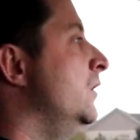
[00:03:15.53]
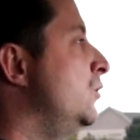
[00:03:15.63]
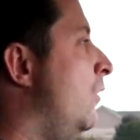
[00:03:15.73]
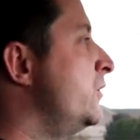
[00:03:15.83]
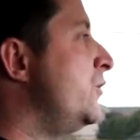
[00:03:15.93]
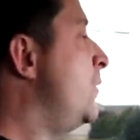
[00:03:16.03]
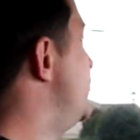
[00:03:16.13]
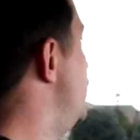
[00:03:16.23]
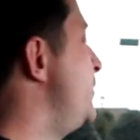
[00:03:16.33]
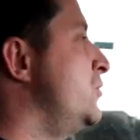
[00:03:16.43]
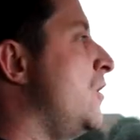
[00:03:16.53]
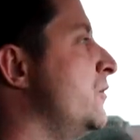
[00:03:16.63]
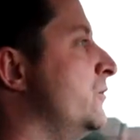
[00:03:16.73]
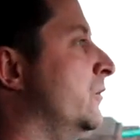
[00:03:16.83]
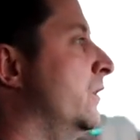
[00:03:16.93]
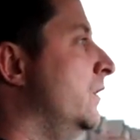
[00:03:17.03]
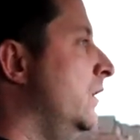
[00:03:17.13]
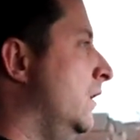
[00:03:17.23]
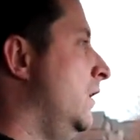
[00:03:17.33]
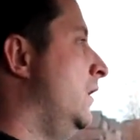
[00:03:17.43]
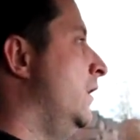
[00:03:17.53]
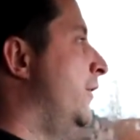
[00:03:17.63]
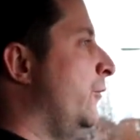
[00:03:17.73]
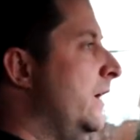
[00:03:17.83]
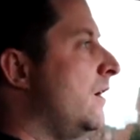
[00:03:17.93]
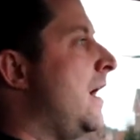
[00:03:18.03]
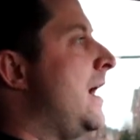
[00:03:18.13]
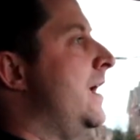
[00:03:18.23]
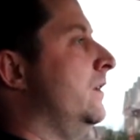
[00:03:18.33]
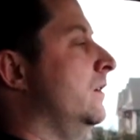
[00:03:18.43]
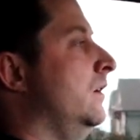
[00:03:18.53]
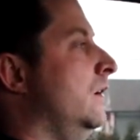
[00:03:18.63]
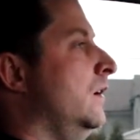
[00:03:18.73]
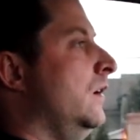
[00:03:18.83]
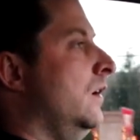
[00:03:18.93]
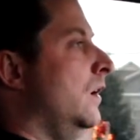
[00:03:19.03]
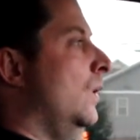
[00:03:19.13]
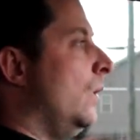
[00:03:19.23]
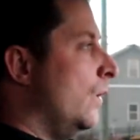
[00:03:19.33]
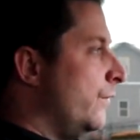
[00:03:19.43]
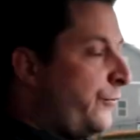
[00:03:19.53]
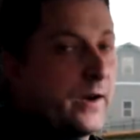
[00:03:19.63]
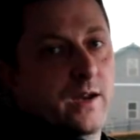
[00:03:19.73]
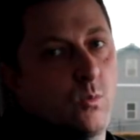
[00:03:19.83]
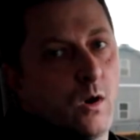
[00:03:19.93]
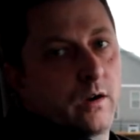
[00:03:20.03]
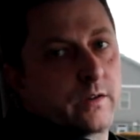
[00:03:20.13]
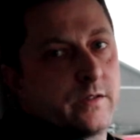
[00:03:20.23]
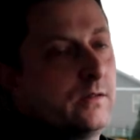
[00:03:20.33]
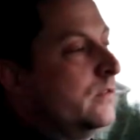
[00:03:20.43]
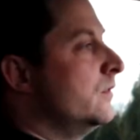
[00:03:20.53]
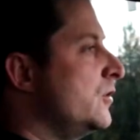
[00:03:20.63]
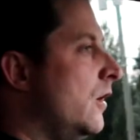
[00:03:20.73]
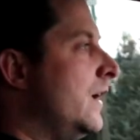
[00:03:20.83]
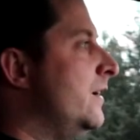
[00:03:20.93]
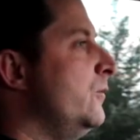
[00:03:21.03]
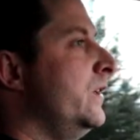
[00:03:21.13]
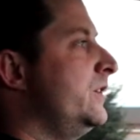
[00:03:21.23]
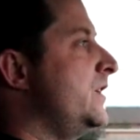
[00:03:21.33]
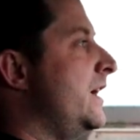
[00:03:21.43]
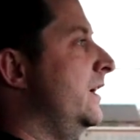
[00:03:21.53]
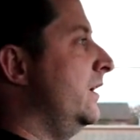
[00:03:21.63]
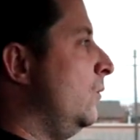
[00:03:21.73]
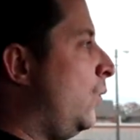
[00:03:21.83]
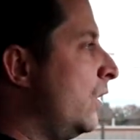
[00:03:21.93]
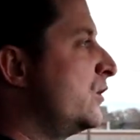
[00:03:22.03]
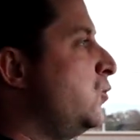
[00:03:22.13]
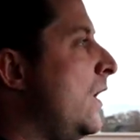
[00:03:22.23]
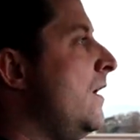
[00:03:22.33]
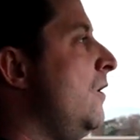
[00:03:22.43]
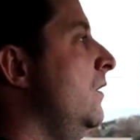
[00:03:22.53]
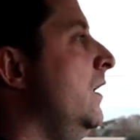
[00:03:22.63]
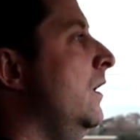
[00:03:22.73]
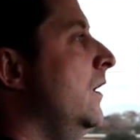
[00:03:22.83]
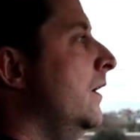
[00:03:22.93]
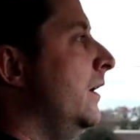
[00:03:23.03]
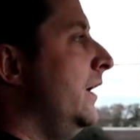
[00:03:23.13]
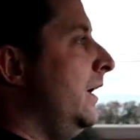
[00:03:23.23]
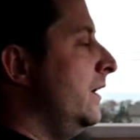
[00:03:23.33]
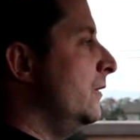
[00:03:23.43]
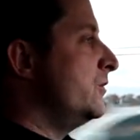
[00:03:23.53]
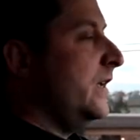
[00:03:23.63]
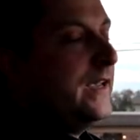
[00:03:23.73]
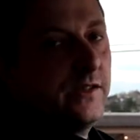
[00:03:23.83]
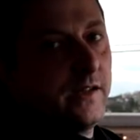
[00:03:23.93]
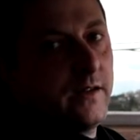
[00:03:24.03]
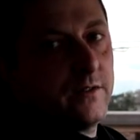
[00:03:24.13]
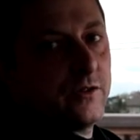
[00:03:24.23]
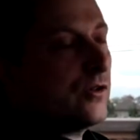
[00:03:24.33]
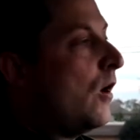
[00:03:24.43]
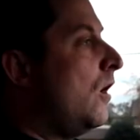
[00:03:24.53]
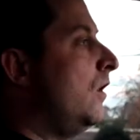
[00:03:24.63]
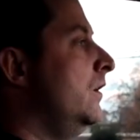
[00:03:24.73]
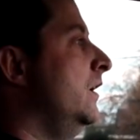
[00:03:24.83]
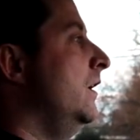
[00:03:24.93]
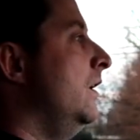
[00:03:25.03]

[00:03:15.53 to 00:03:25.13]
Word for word: TorqStorm supercharger, $3,000. Frickin' works. That's all I can really say. Works well. It was easy to install.